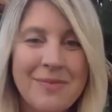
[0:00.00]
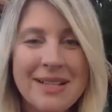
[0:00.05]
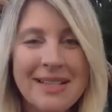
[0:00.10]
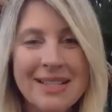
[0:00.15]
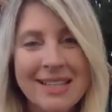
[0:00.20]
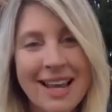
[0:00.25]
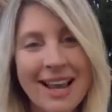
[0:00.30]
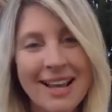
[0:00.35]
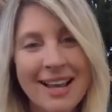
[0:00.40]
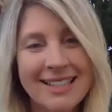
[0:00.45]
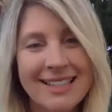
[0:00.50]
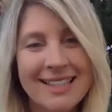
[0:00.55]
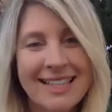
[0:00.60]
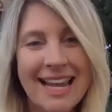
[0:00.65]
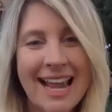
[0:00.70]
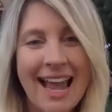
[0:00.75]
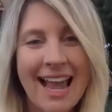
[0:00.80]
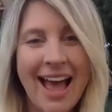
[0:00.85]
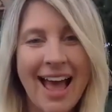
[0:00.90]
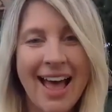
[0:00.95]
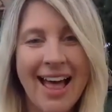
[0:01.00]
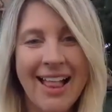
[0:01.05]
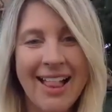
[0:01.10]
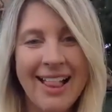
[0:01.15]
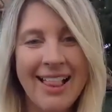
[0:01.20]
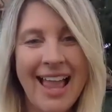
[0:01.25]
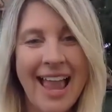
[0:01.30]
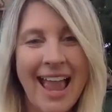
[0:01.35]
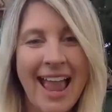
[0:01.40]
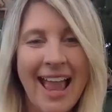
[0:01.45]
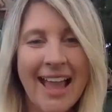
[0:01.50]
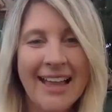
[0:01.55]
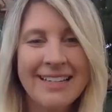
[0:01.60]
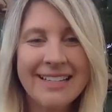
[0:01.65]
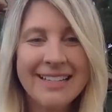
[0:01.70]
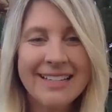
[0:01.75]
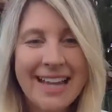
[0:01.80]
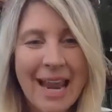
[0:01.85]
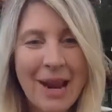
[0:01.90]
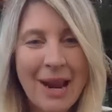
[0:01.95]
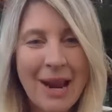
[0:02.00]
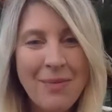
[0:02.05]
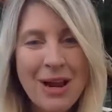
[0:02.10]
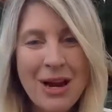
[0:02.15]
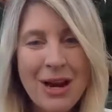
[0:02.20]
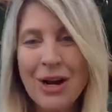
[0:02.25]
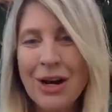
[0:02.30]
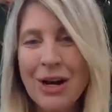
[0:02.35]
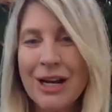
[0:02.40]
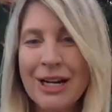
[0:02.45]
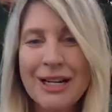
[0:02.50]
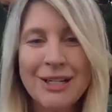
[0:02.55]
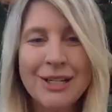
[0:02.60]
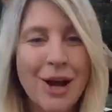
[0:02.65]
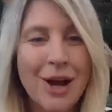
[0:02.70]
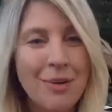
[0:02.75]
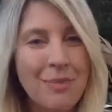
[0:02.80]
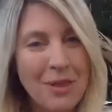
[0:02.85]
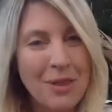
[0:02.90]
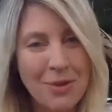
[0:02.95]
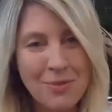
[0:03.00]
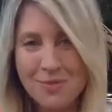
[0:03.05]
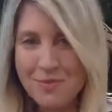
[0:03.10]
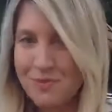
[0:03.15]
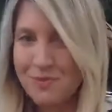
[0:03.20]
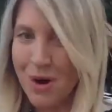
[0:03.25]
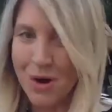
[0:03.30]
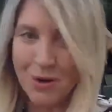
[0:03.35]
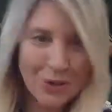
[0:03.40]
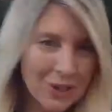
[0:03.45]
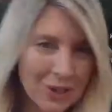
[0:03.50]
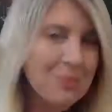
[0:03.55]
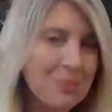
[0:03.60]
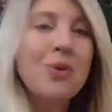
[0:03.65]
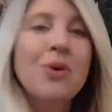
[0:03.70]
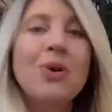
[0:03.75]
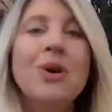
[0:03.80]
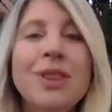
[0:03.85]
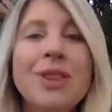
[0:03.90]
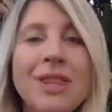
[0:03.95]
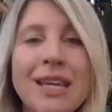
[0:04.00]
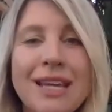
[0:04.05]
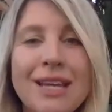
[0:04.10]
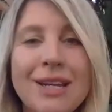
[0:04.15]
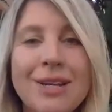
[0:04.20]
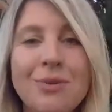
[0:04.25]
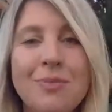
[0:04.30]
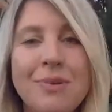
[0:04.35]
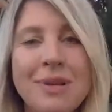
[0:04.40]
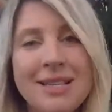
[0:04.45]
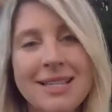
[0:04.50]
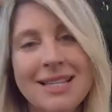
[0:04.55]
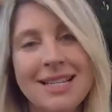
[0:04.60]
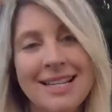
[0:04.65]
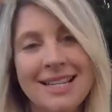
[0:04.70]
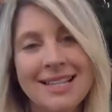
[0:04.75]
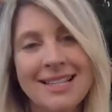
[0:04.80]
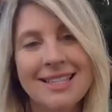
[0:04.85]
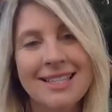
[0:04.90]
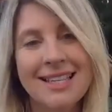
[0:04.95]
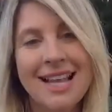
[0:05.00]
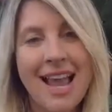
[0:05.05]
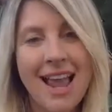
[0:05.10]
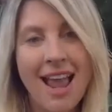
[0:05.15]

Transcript: It's Kelsy Elle, and today we are going to talk about the most important thing in your business,